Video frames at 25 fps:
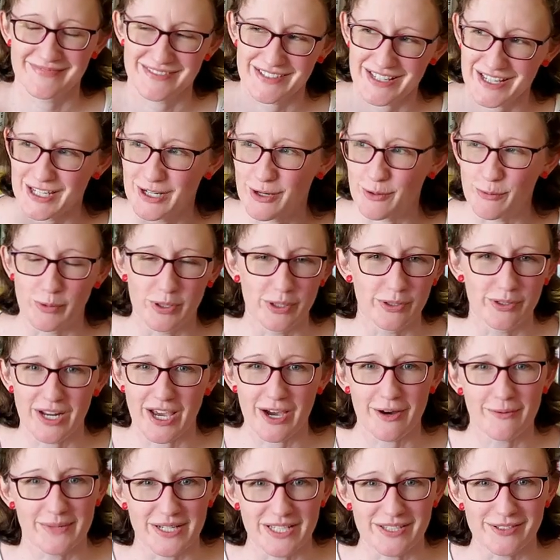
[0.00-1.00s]
kind of weird
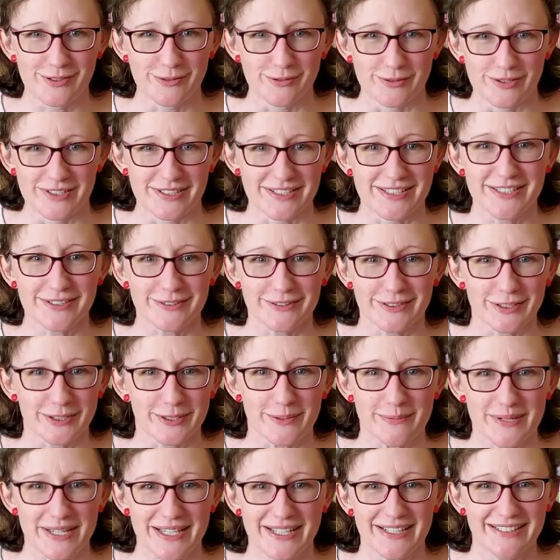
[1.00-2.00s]
out my students a little
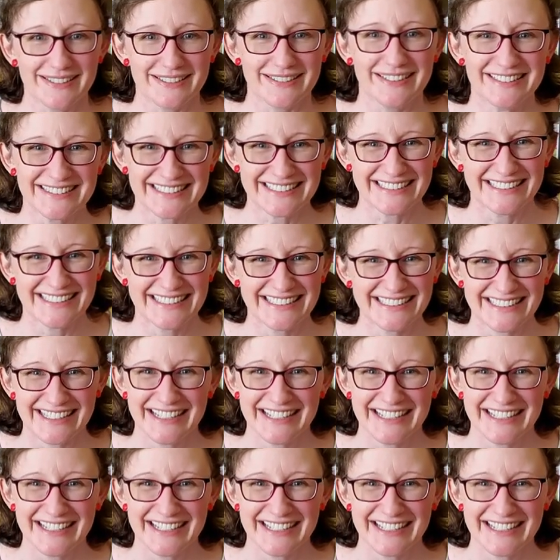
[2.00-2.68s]
bit and